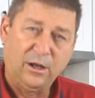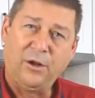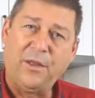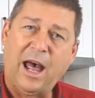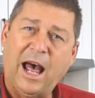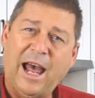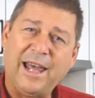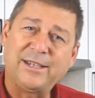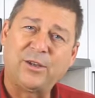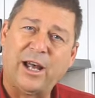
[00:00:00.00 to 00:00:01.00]
on
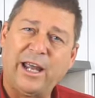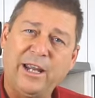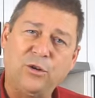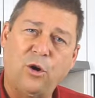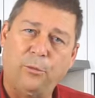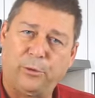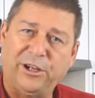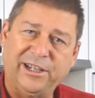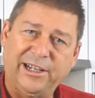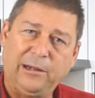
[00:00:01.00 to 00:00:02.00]
high, so I
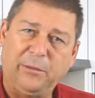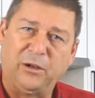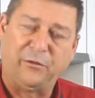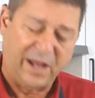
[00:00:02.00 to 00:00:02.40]
incorporate a little bit of